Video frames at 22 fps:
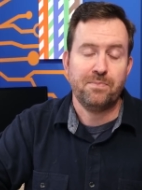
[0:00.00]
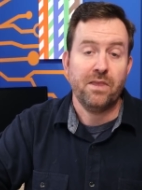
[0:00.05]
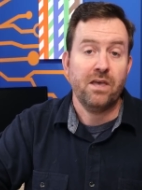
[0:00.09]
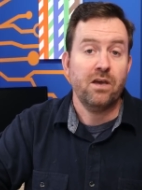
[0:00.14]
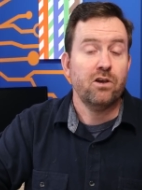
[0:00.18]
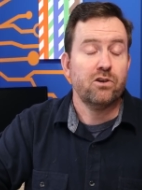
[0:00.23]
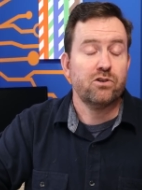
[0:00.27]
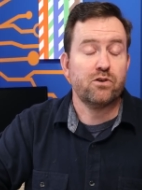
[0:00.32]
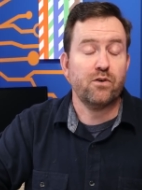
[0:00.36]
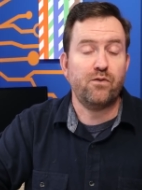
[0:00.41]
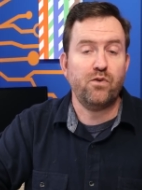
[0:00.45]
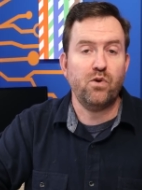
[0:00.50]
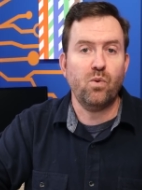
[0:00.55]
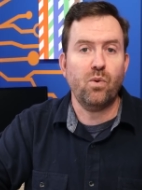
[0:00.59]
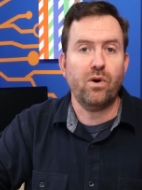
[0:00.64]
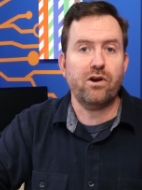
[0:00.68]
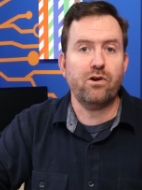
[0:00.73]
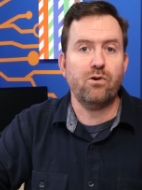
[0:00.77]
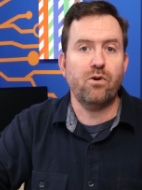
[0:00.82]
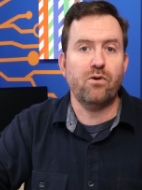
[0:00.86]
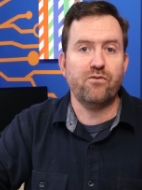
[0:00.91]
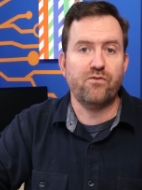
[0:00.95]
So if you
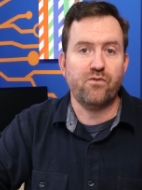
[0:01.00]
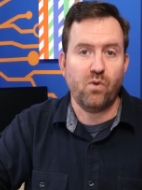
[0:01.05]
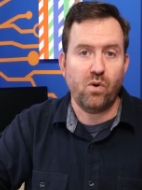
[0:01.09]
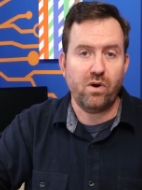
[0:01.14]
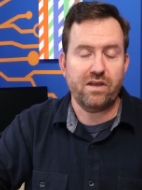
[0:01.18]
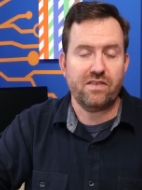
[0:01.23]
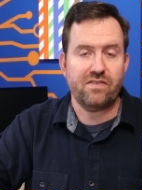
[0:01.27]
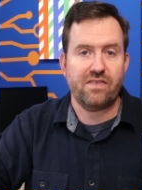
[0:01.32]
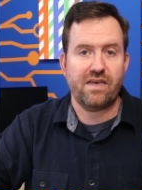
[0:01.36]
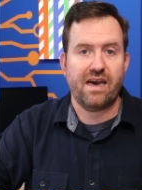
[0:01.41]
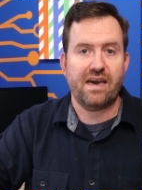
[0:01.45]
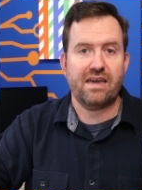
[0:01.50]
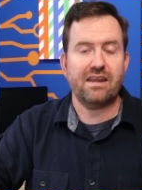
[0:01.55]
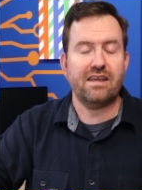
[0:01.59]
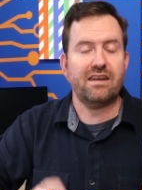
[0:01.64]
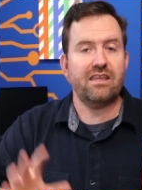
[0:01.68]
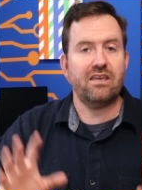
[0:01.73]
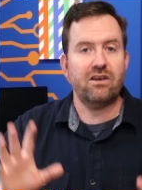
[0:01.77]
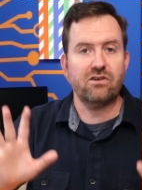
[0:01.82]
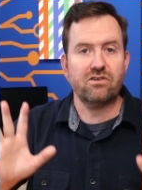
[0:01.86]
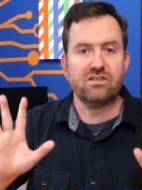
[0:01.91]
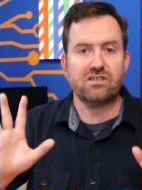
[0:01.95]
want to avoid that,
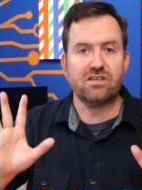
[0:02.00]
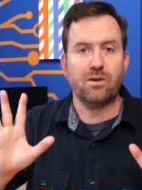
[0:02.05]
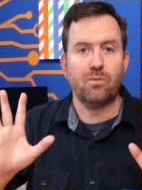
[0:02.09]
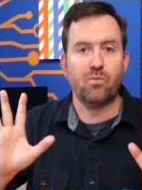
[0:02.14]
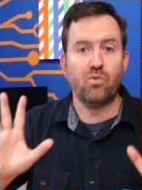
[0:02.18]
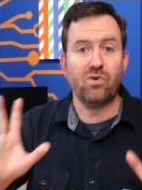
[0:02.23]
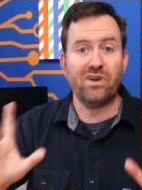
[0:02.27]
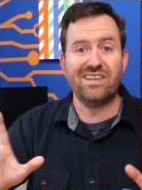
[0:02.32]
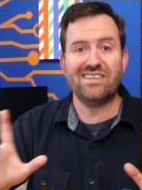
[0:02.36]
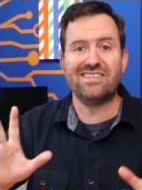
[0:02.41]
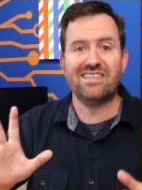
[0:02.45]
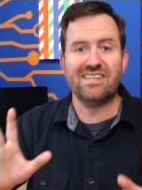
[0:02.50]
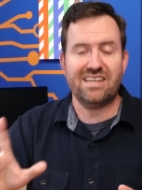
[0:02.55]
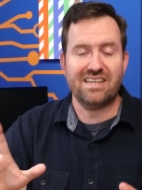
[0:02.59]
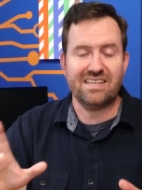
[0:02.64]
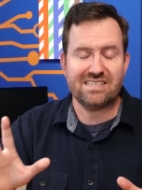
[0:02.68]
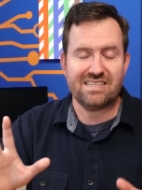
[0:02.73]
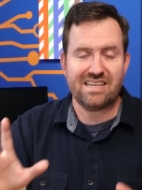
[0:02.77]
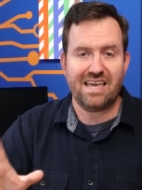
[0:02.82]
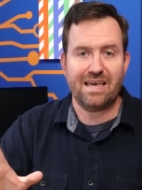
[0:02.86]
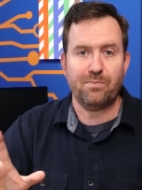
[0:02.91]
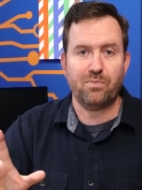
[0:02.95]
and here's some recent
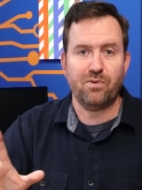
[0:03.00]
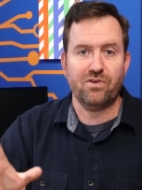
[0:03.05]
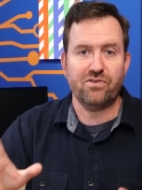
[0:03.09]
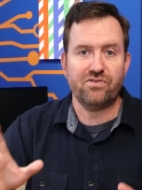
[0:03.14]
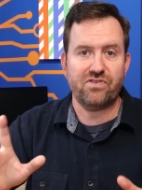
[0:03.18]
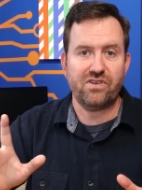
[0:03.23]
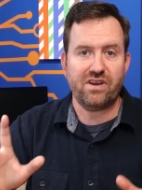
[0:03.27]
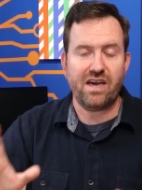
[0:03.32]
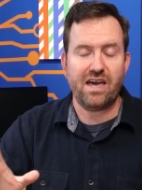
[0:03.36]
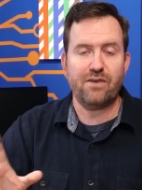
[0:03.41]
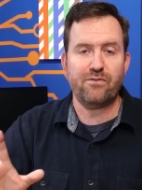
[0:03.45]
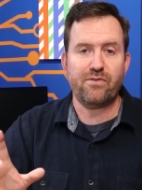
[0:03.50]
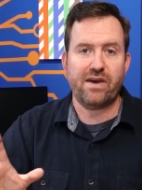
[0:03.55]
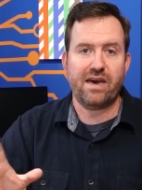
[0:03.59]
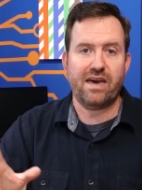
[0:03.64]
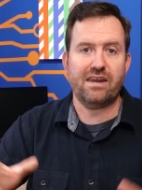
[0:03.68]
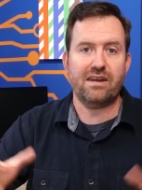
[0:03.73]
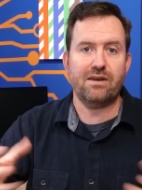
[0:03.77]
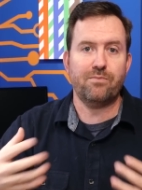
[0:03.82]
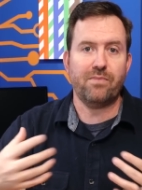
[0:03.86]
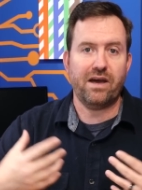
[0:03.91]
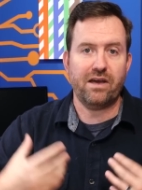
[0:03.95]
examples that I've
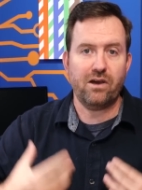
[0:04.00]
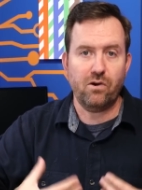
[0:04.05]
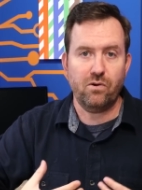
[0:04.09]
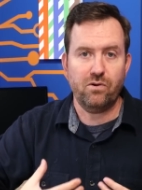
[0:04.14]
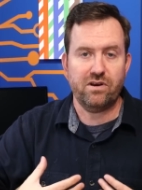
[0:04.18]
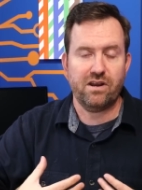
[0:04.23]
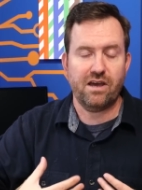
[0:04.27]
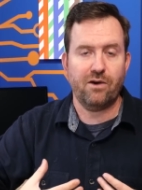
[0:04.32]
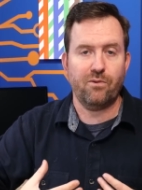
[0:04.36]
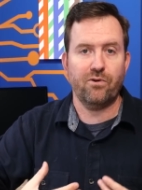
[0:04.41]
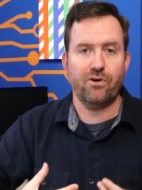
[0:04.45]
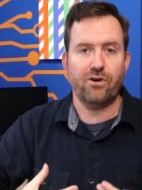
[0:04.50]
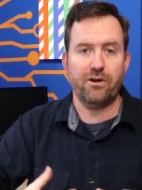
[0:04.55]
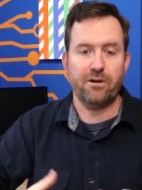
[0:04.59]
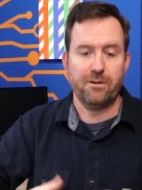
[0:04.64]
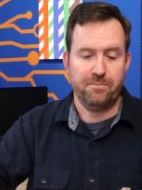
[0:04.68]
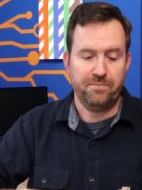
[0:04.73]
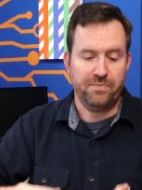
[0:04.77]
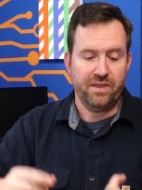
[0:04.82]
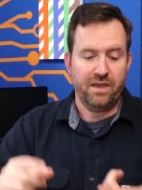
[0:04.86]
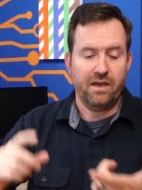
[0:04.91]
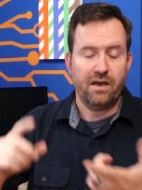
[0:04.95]
had in my own
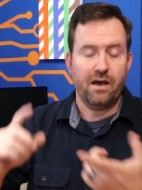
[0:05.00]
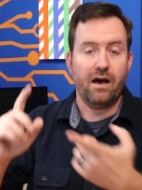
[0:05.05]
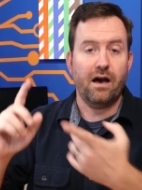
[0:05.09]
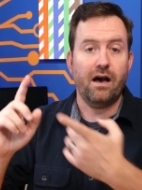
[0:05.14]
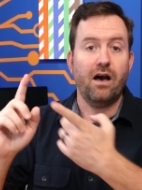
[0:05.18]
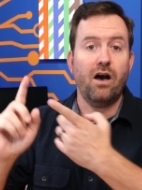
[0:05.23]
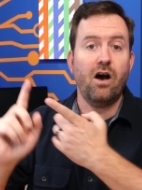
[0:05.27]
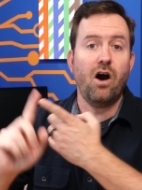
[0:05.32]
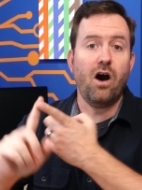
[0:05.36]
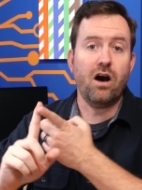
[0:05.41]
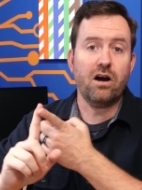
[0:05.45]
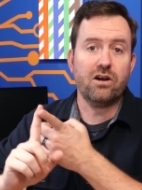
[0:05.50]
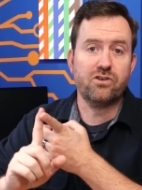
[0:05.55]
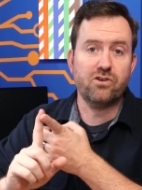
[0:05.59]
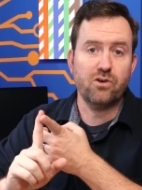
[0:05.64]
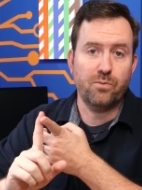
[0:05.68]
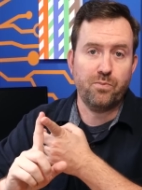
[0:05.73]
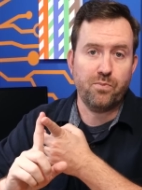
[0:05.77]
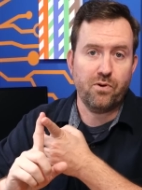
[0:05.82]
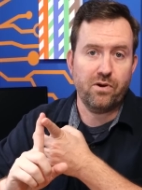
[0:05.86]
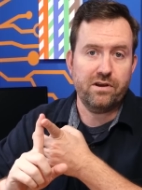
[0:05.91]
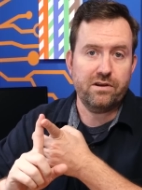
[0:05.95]
network, uh,
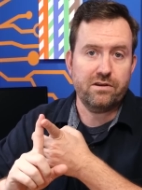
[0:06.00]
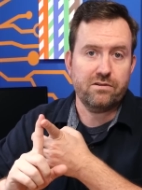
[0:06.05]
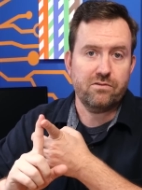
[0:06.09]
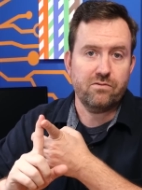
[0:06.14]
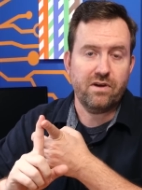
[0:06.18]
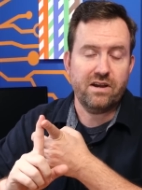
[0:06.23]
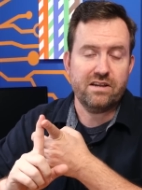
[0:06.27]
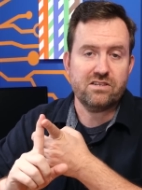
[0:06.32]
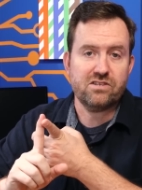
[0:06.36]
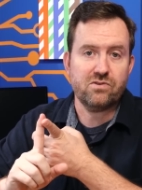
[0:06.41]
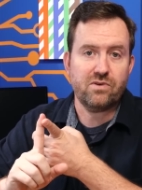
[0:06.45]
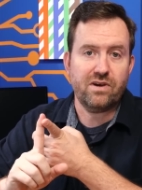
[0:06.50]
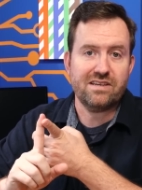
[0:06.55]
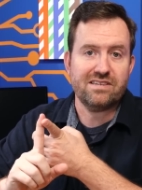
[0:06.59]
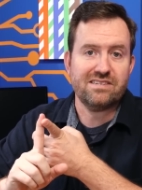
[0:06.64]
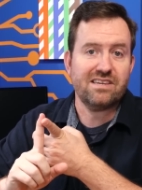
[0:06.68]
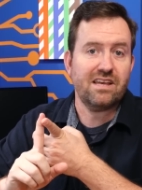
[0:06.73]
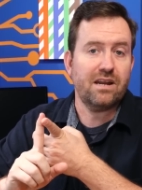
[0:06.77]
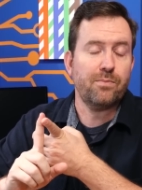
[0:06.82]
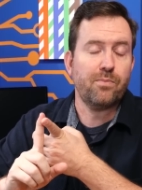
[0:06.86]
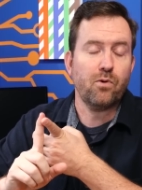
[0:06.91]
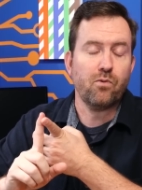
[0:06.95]
Octoprint, right? So I
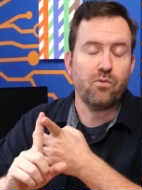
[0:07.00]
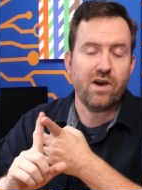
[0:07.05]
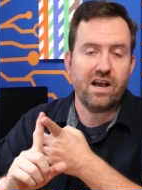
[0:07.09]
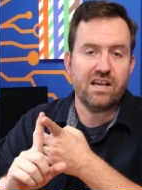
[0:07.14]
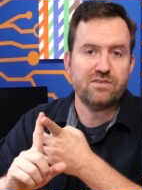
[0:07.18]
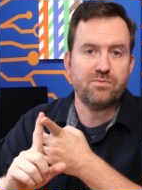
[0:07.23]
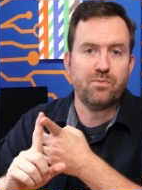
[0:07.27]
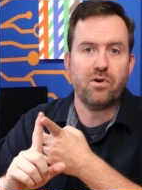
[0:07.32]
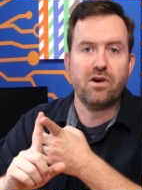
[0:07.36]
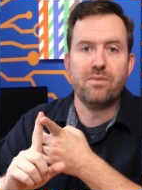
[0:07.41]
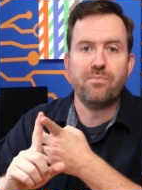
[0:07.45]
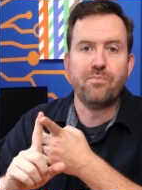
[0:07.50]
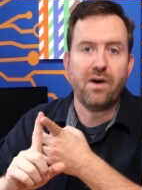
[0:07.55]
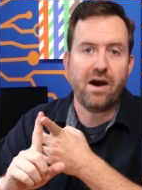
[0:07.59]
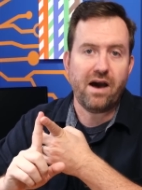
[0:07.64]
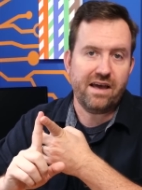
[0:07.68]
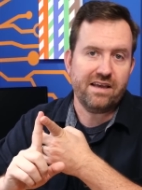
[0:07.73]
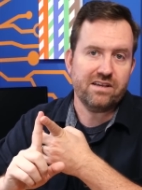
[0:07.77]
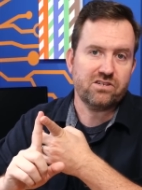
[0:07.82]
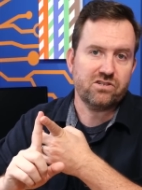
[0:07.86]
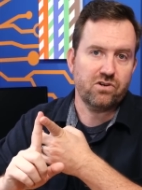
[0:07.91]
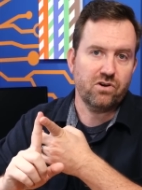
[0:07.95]
set up a Raspberry
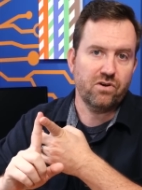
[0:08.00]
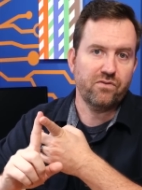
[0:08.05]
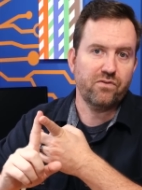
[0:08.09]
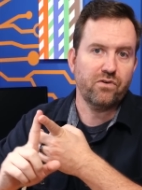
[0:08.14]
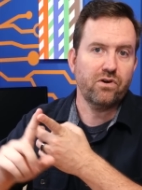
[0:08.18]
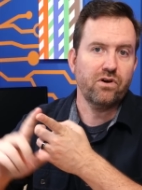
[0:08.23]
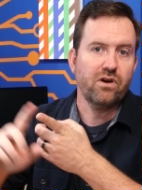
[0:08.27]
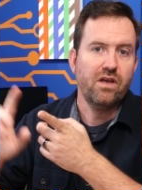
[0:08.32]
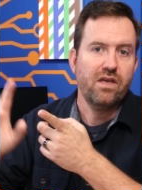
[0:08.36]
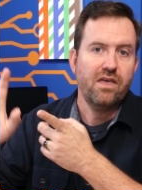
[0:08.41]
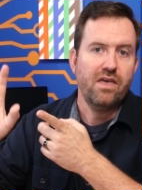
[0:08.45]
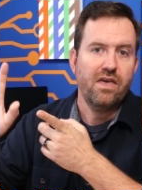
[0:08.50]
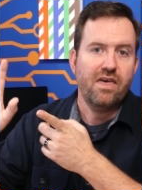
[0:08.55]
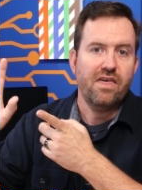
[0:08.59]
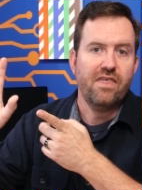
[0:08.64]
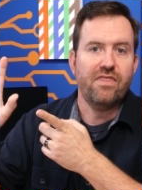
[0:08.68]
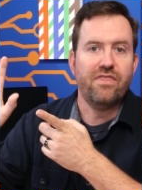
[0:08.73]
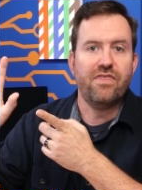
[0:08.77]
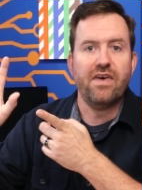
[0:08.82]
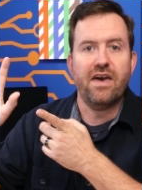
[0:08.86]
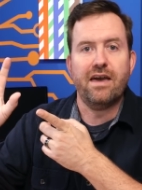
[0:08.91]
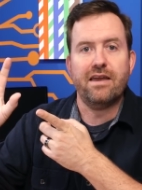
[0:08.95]
Pi server
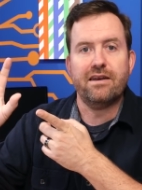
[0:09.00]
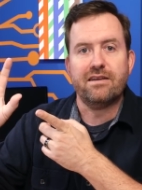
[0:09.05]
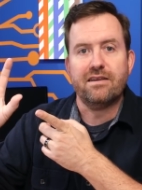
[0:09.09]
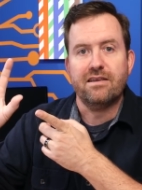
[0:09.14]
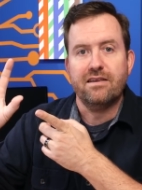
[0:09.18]
that